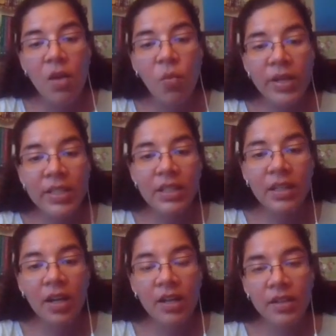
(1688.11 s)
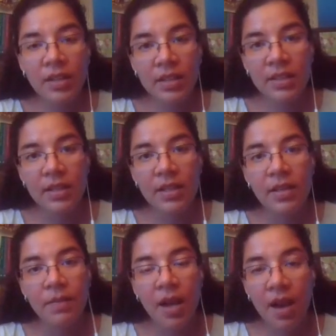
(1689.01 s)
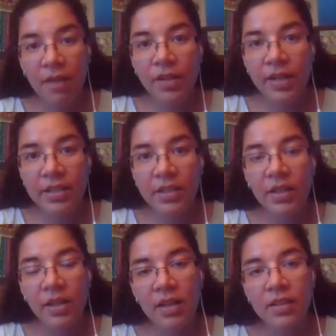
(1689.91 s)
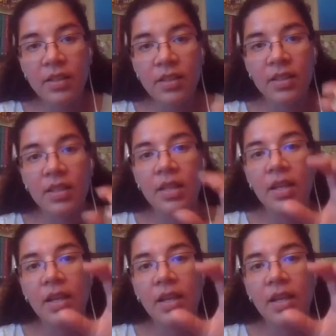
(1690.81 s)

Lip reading: which causes ovulation, causes the